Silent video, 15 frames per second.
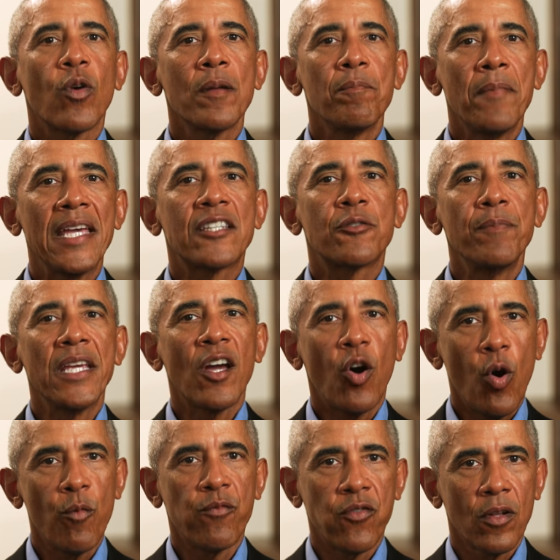what makes me
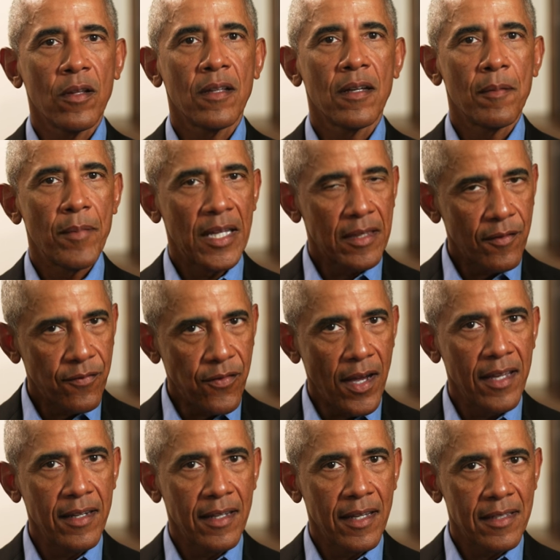hopeful about the
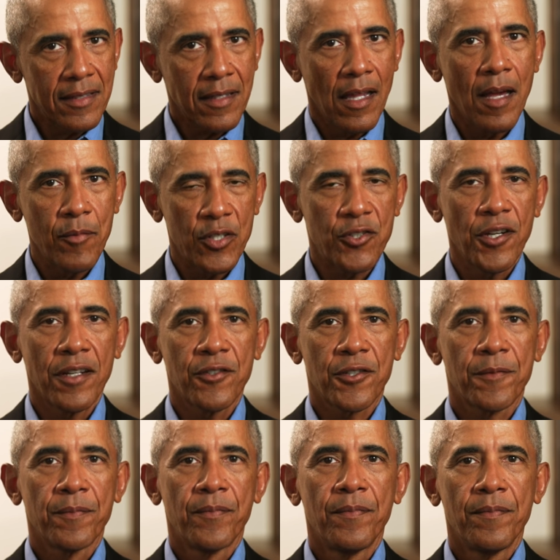fight against climate change.